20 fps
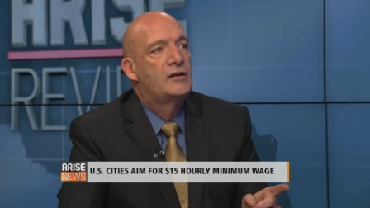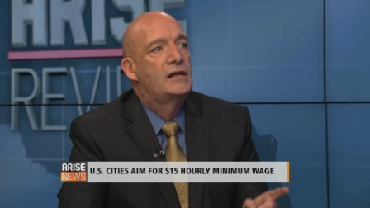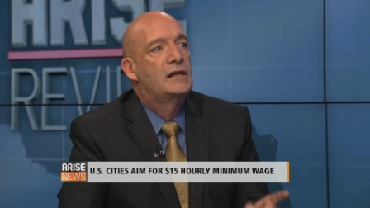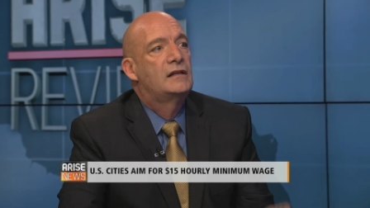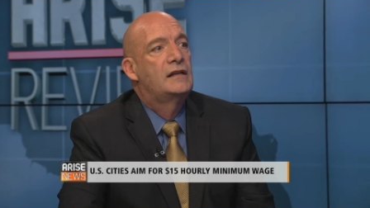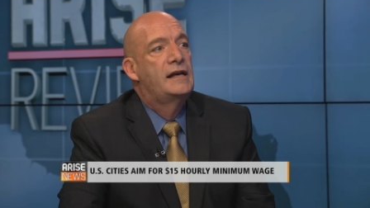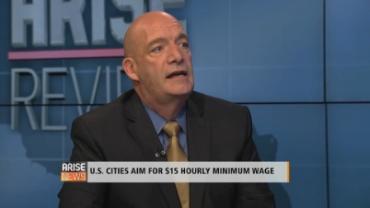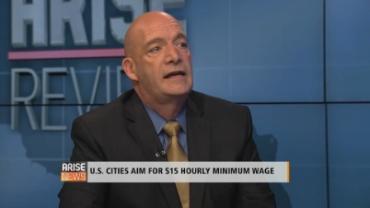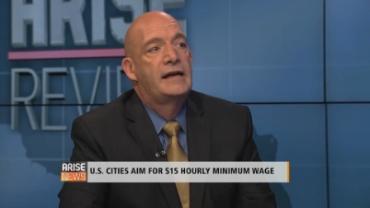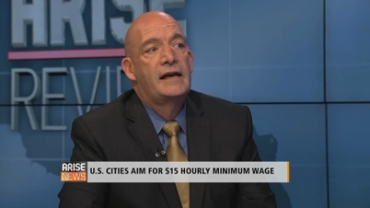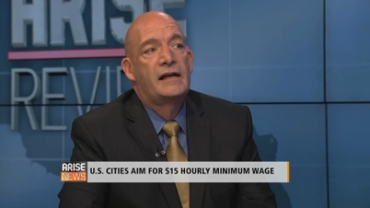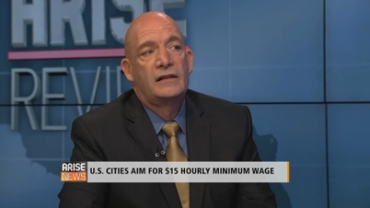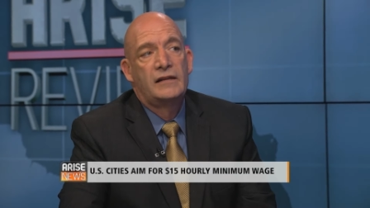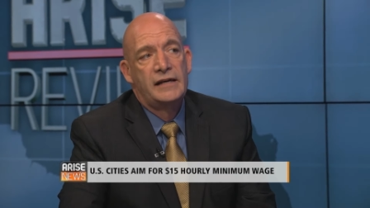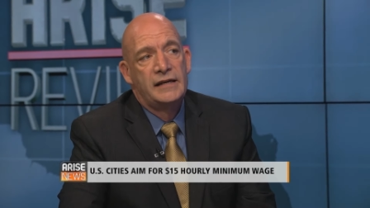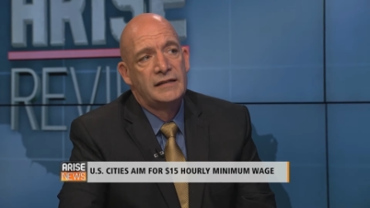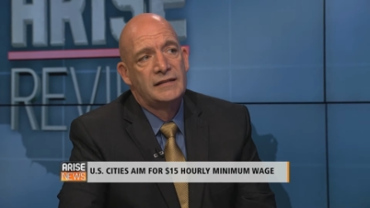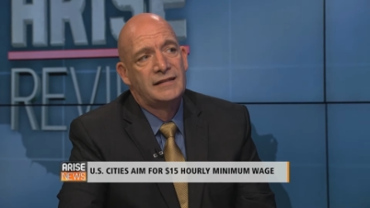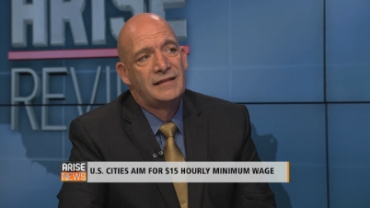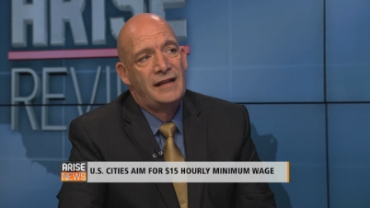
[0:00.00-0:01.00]
LA, LA
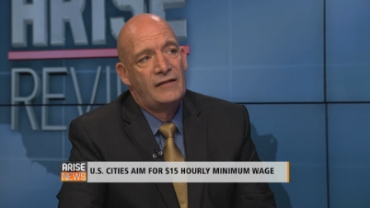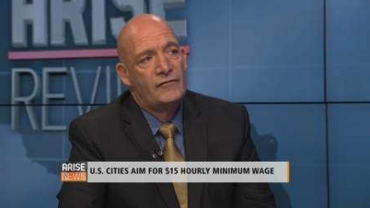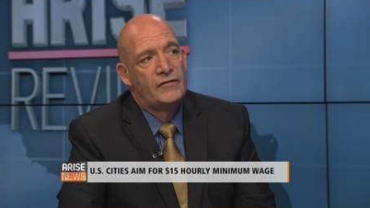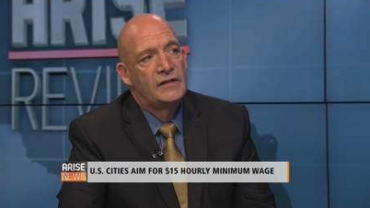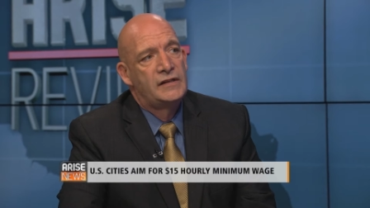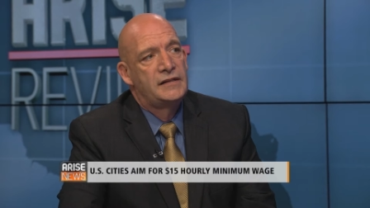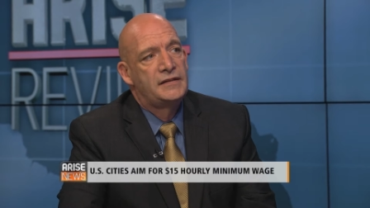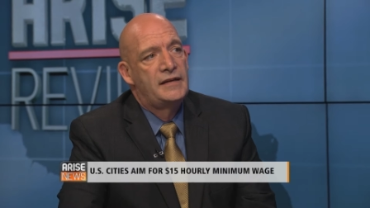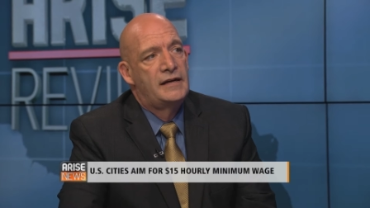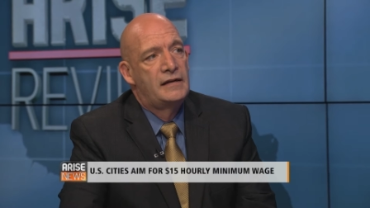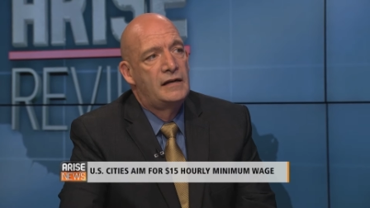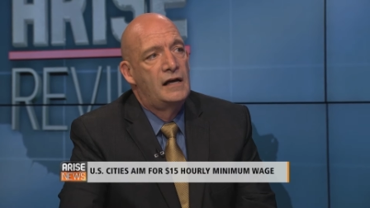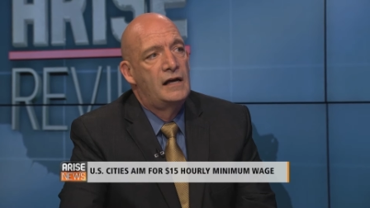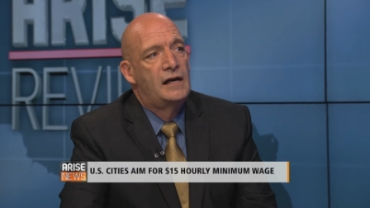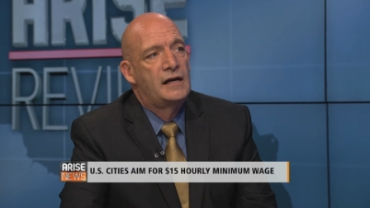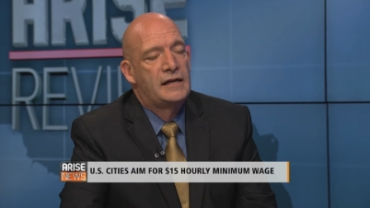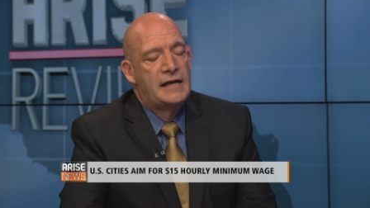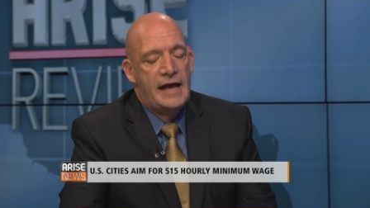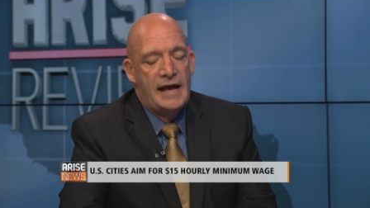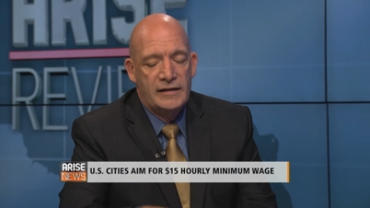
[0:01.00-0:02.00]
is not really that
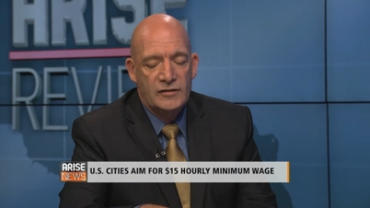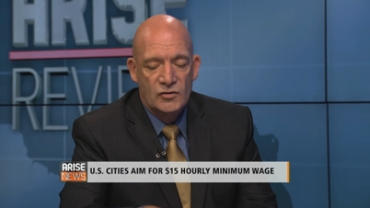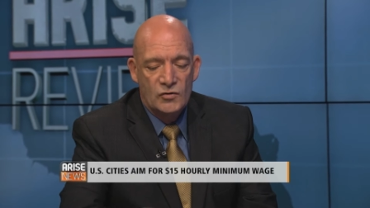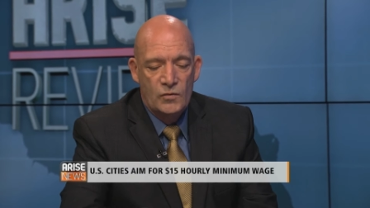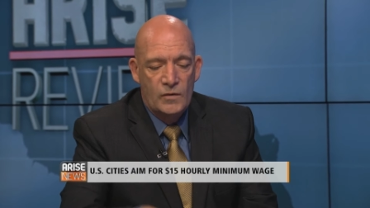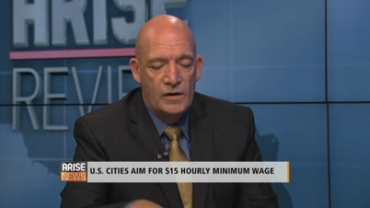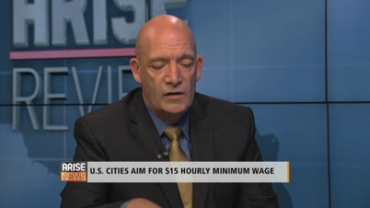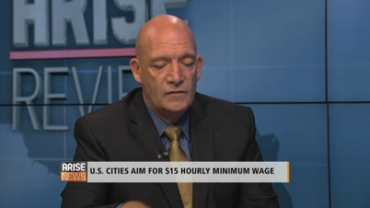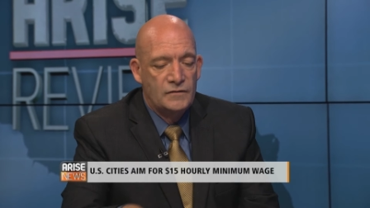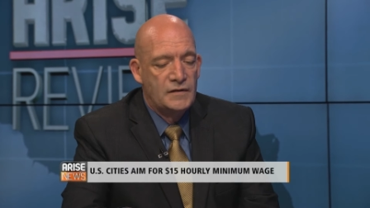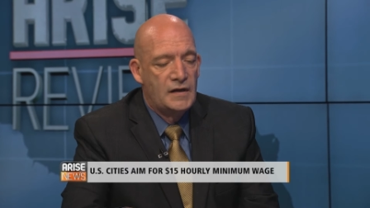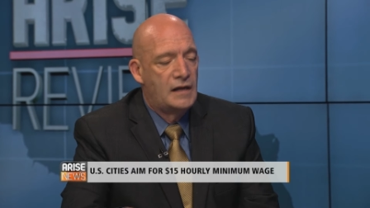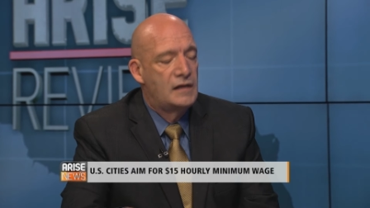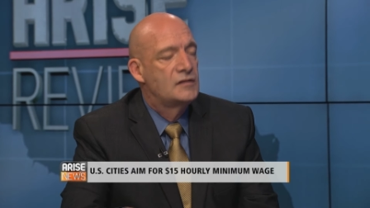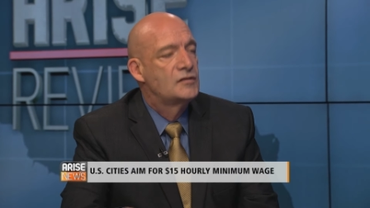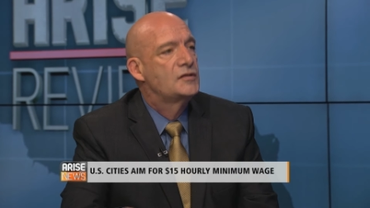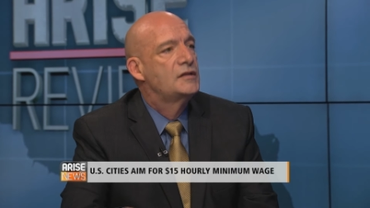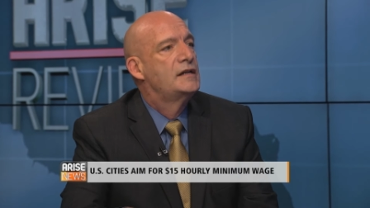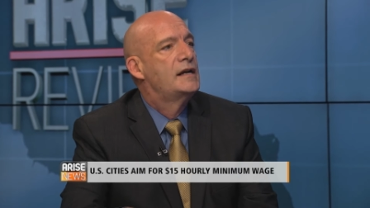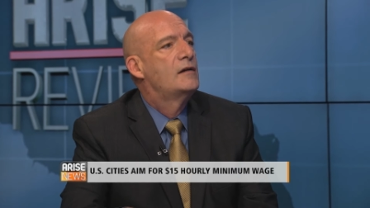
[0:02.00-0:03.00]
high. At mm-hmm. $12
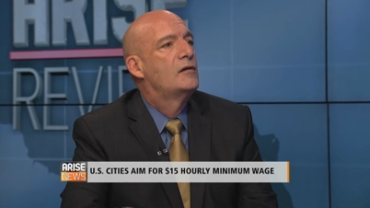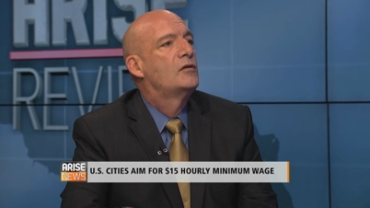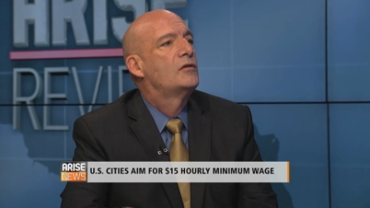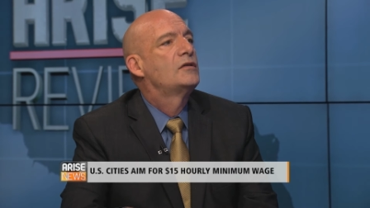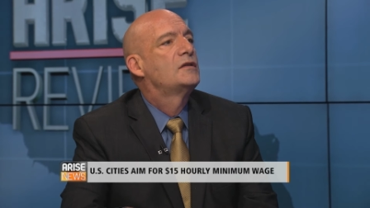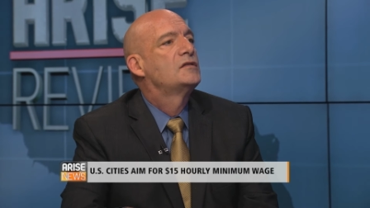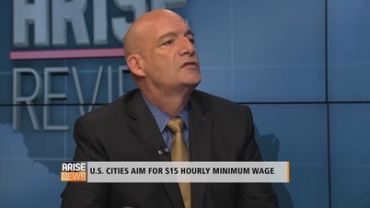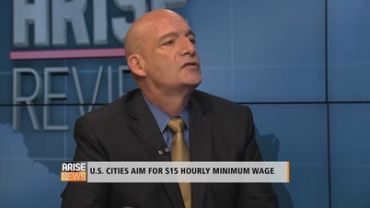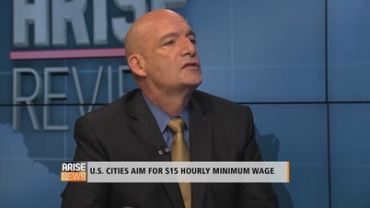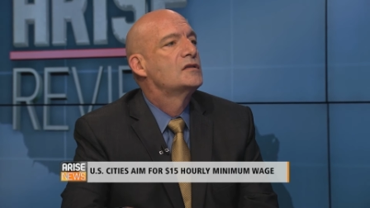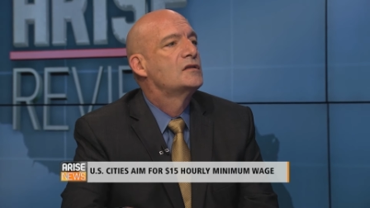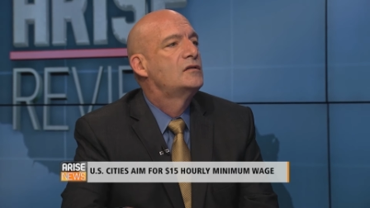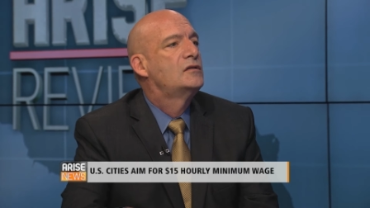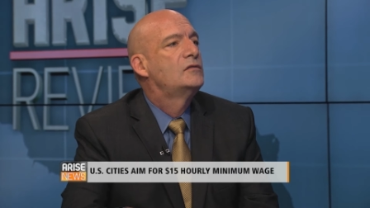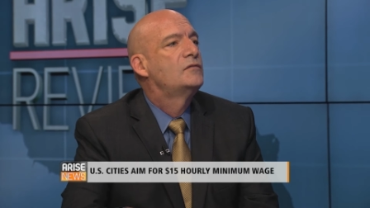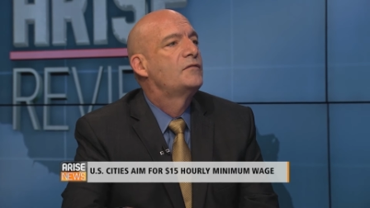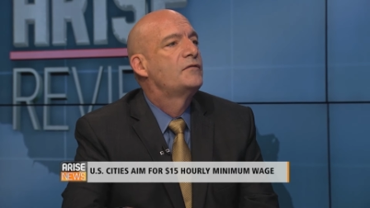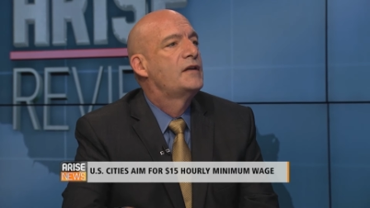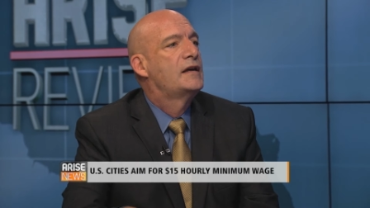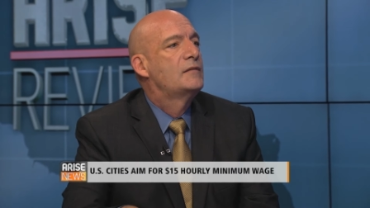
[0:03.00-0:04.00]
dollars an hour, there's
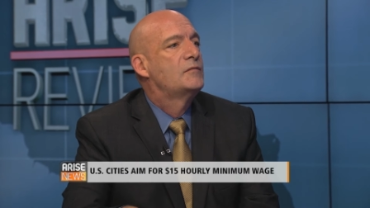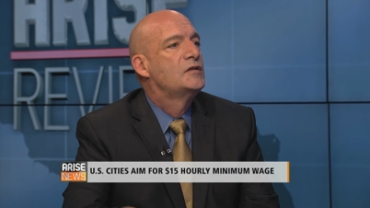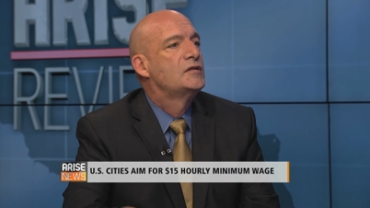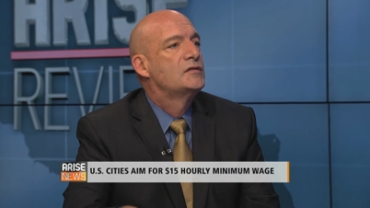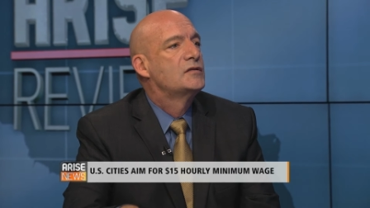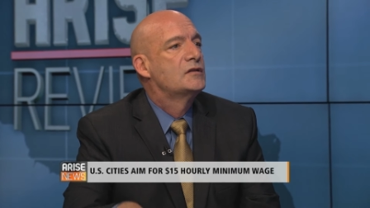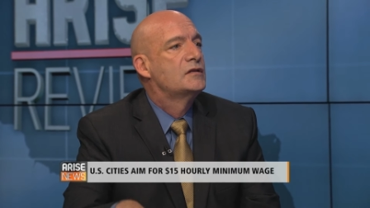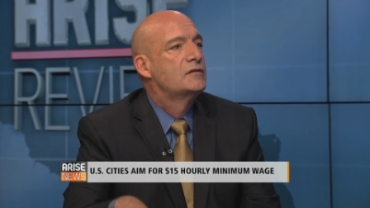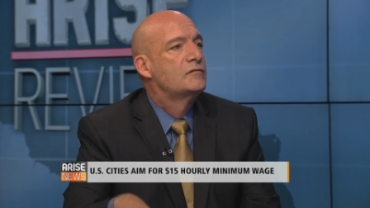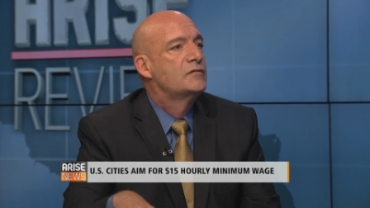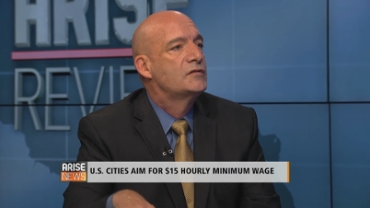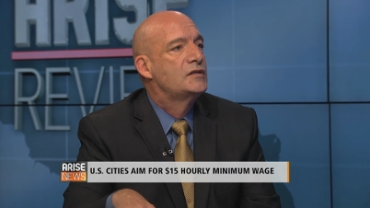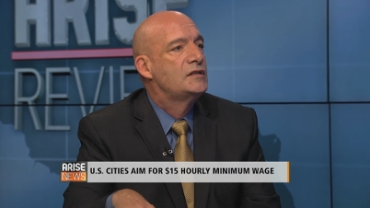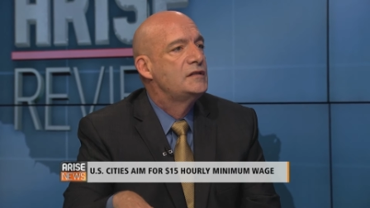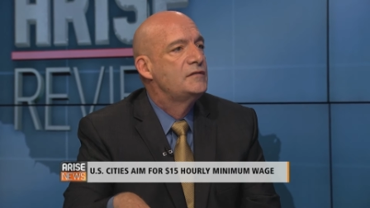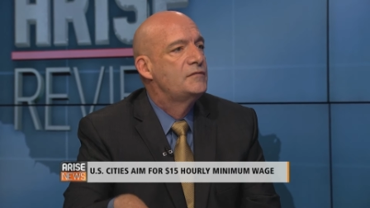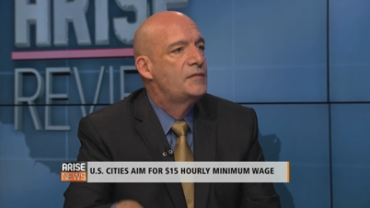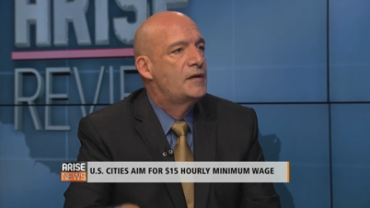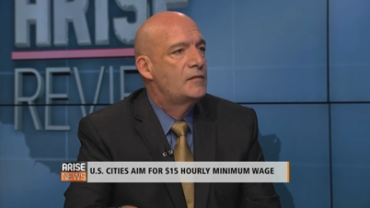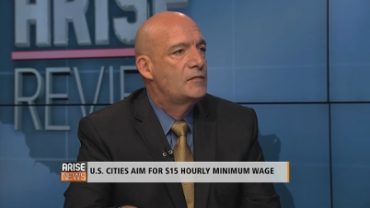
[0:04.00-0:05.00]
still families that are going to
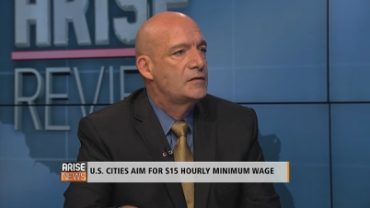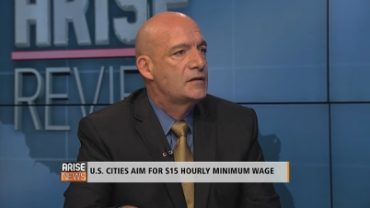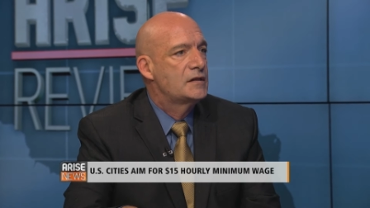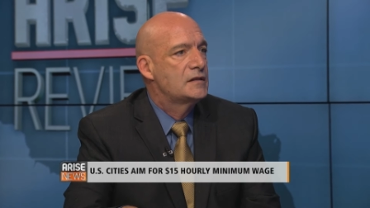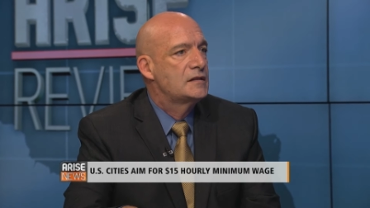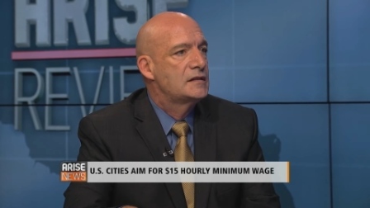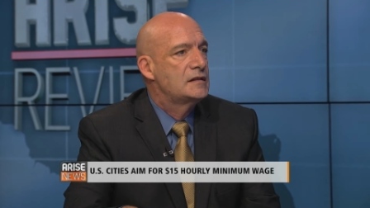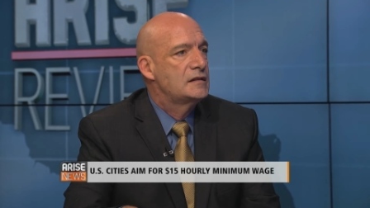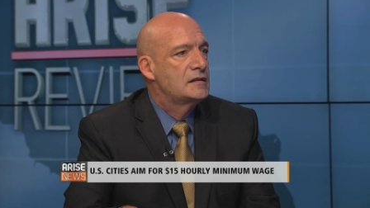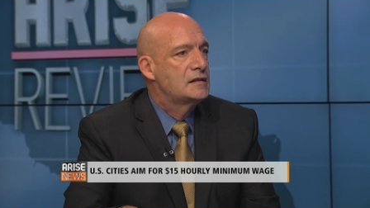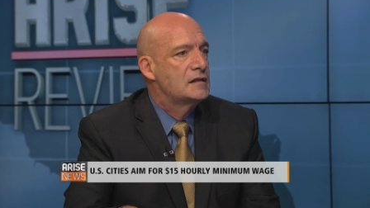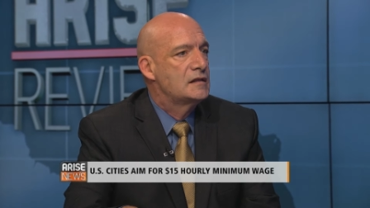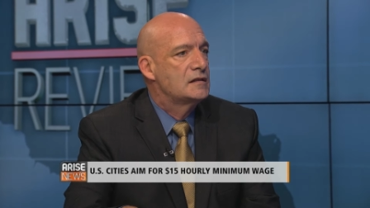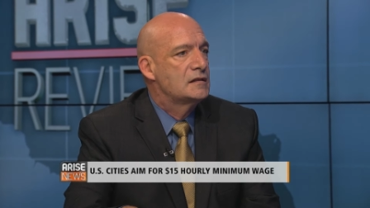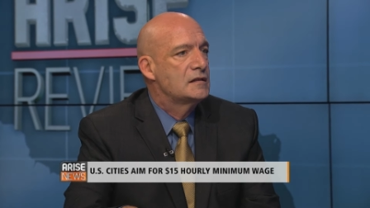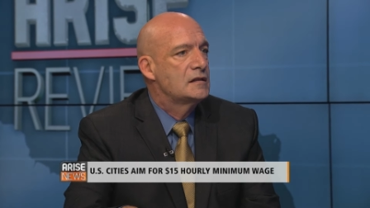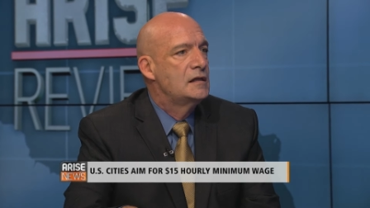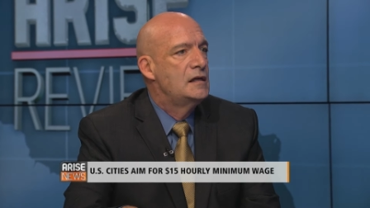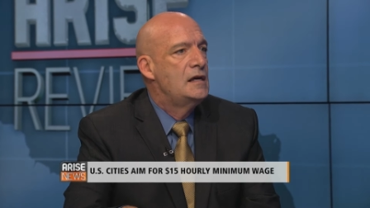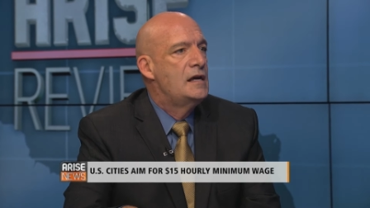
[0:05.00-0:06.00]
receive public
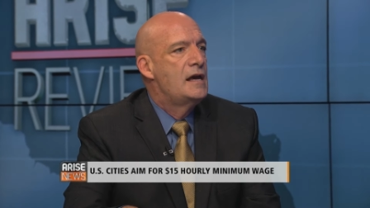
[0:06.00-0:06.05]
assistance.